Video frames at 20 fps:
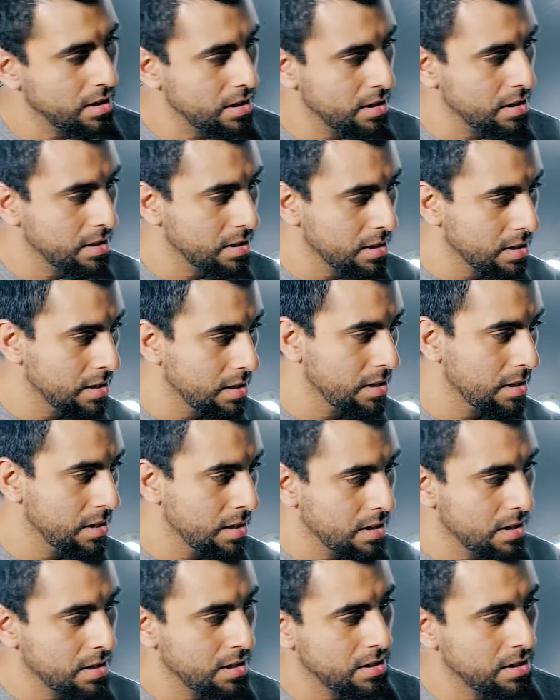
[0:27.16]
Already,
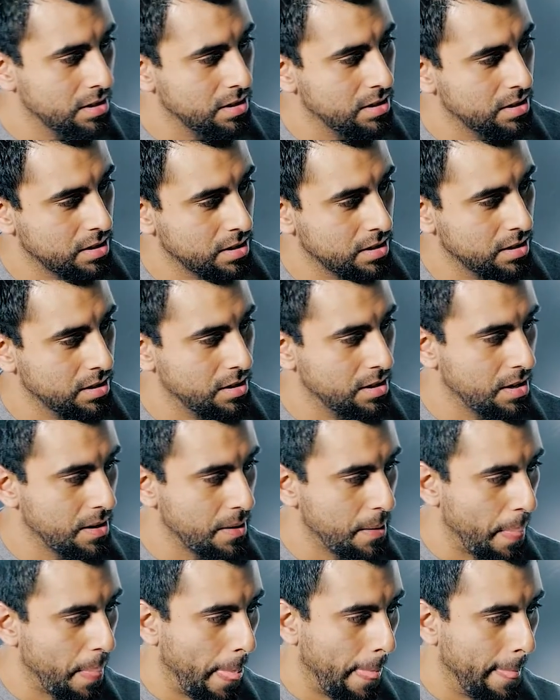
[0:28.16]
already.
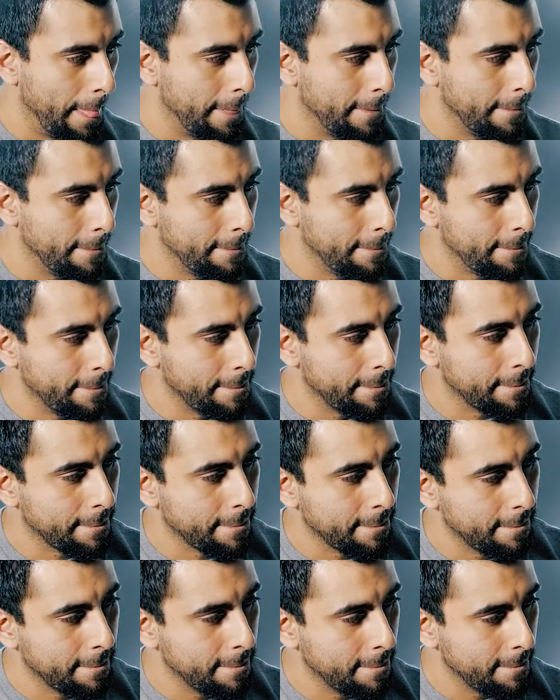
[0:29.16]
So, how did you hear about the
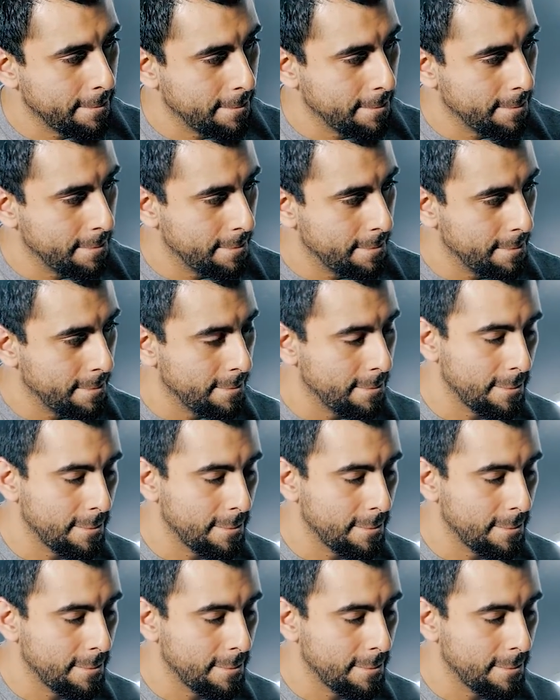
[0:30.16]
competition?